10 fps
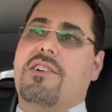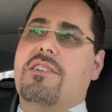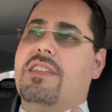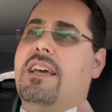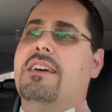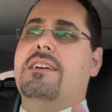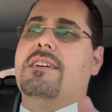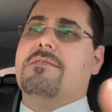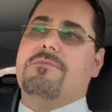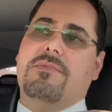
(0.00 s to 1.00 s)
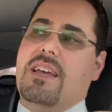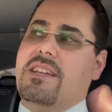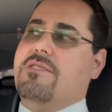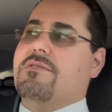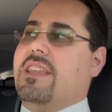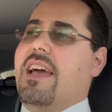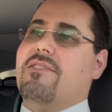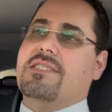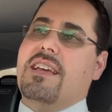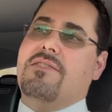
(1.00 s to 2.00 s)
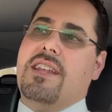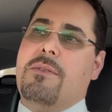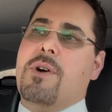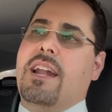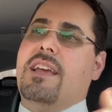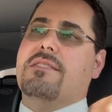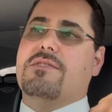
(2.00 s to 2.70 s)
early, then you really haven't saved any money.